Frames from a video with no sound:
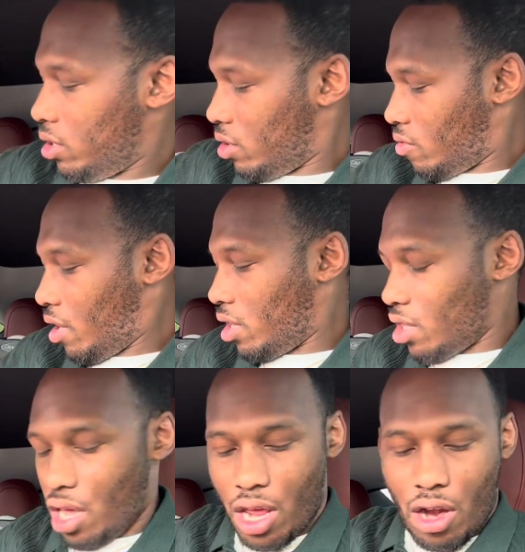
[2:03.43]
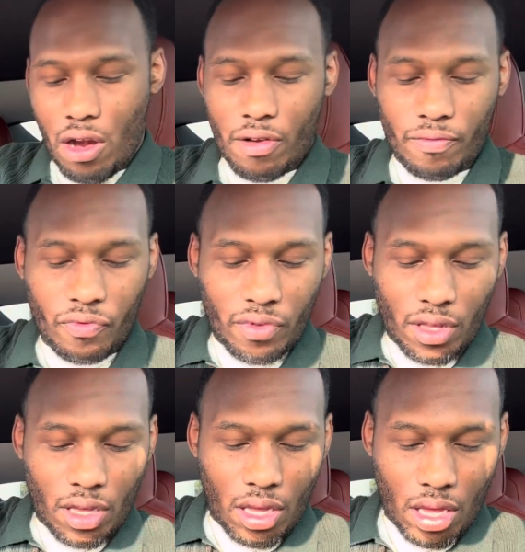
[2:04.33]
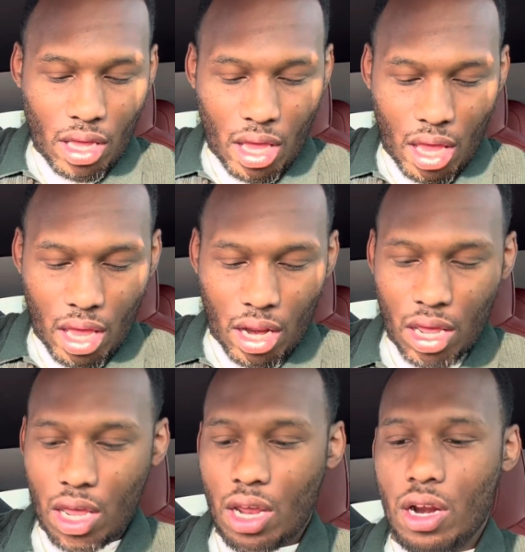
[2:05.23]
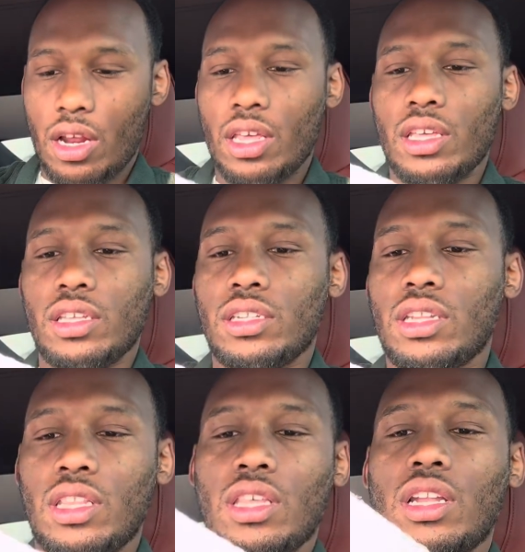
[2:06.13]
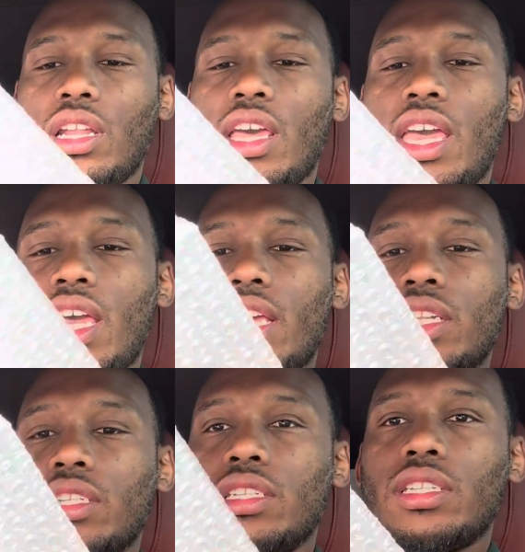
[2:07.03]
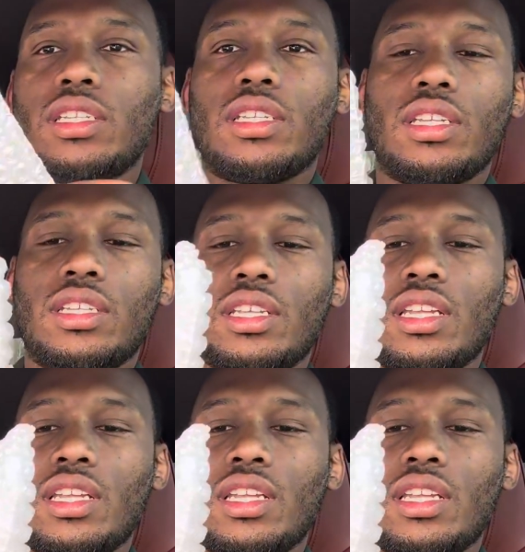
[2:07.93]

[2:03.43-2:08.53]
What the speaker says: right there. And here is the lens. It's in